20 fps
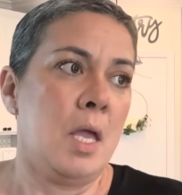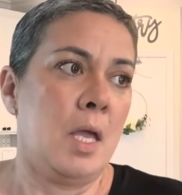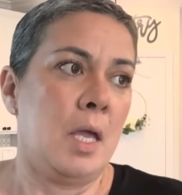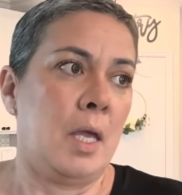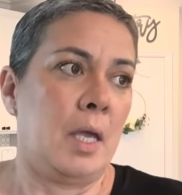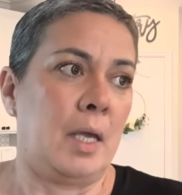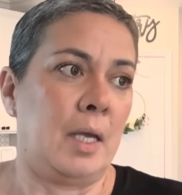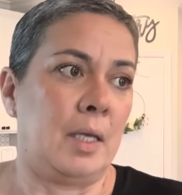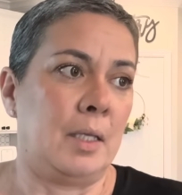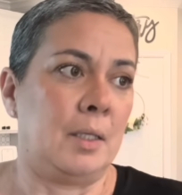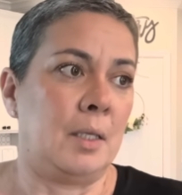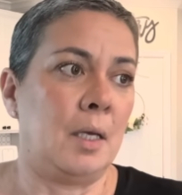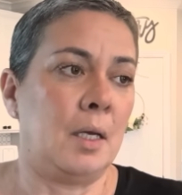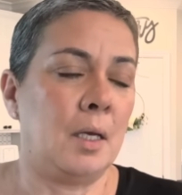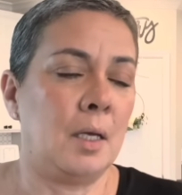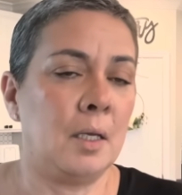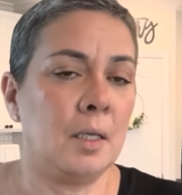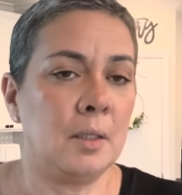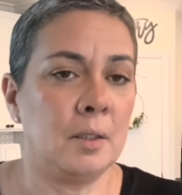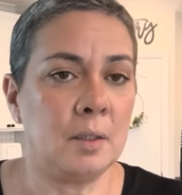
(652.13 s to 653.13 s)
And
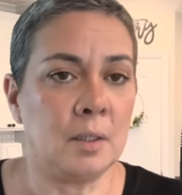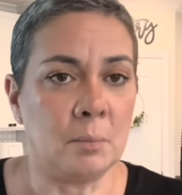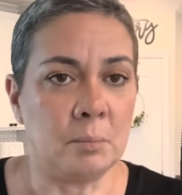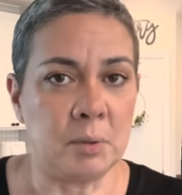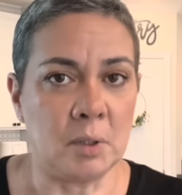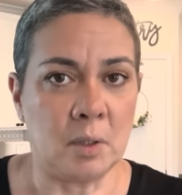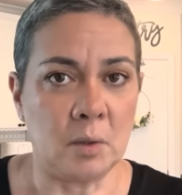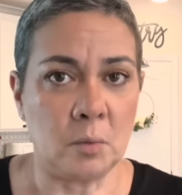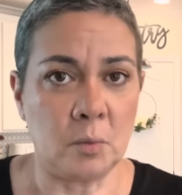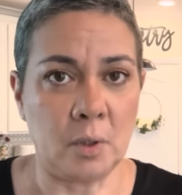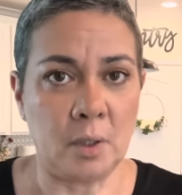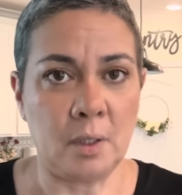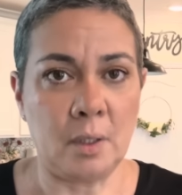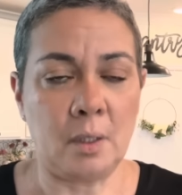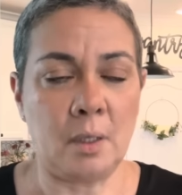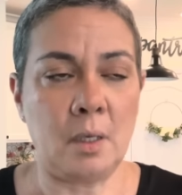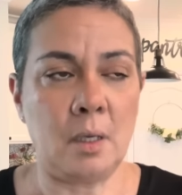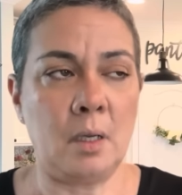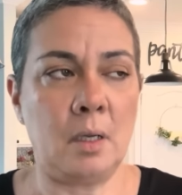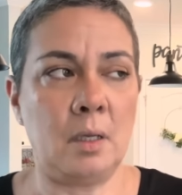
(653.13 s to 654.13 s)
the blood
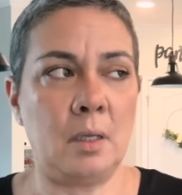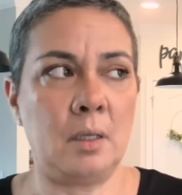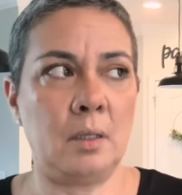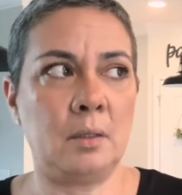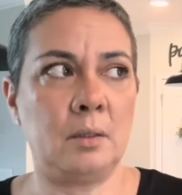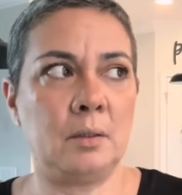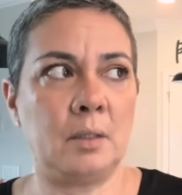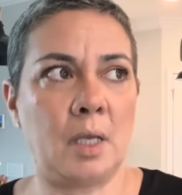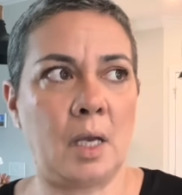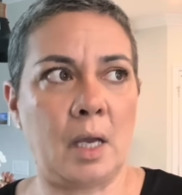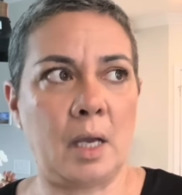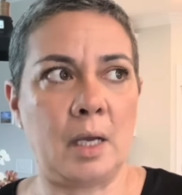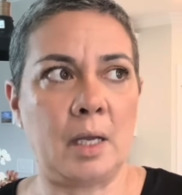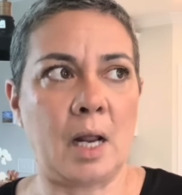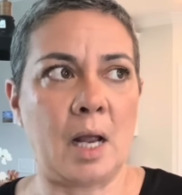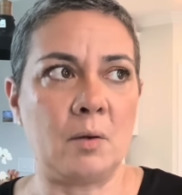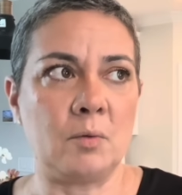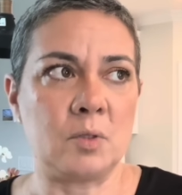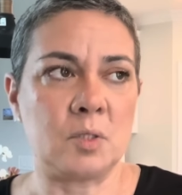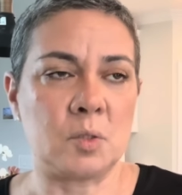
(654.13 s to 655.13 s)
work, that
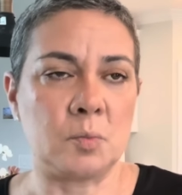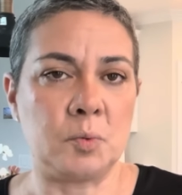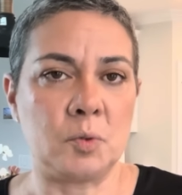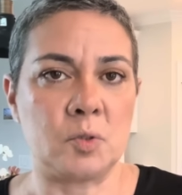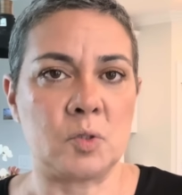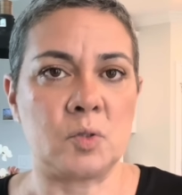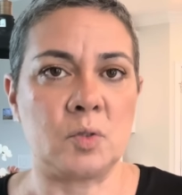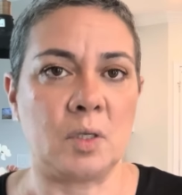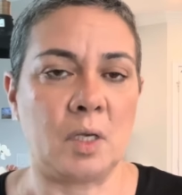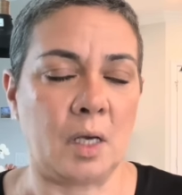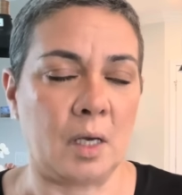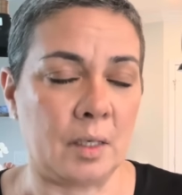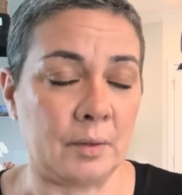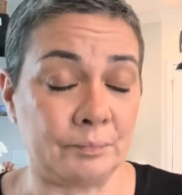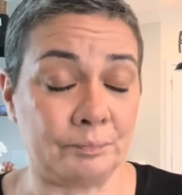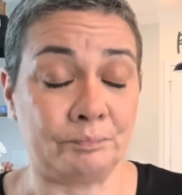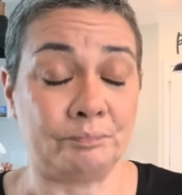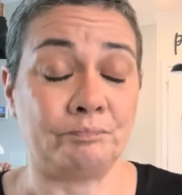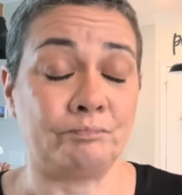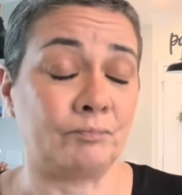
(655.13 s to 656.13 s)
I was supposed to get
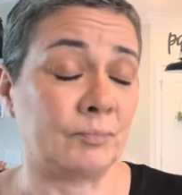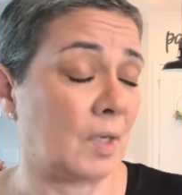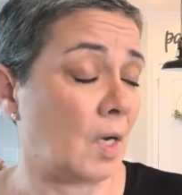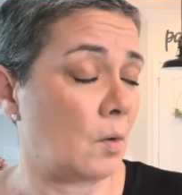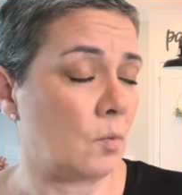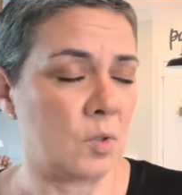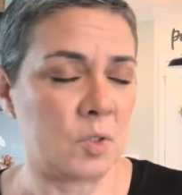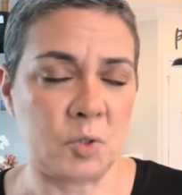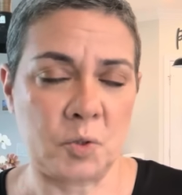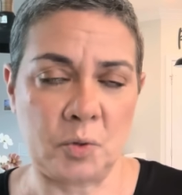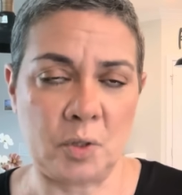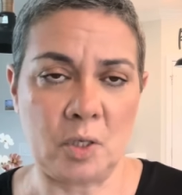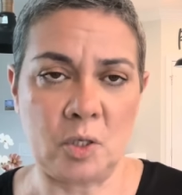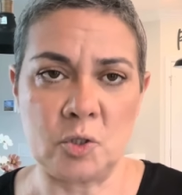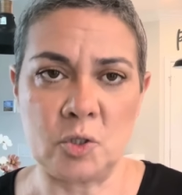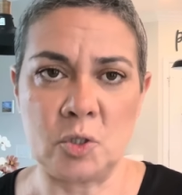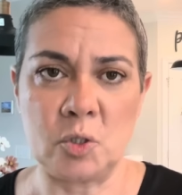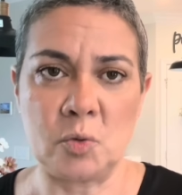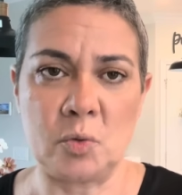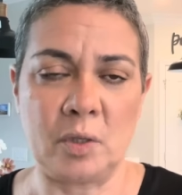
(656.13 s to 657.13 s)
was
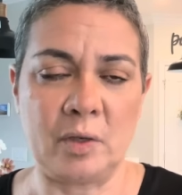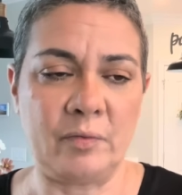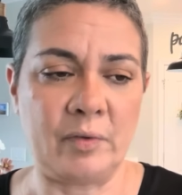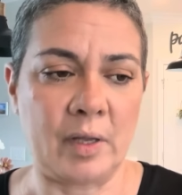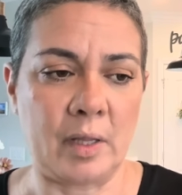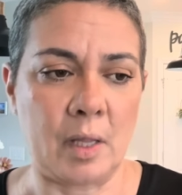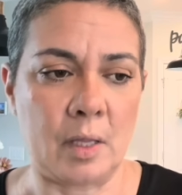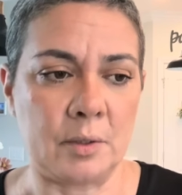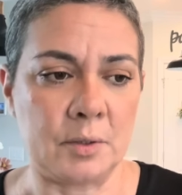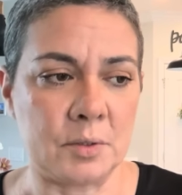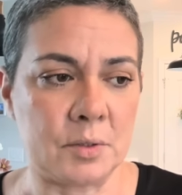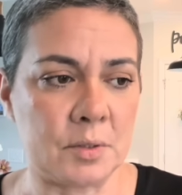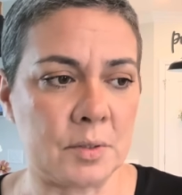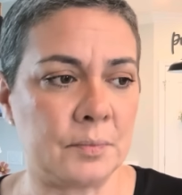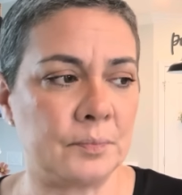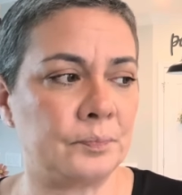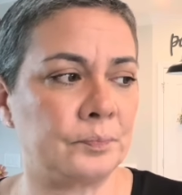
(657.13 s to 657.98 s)
$325.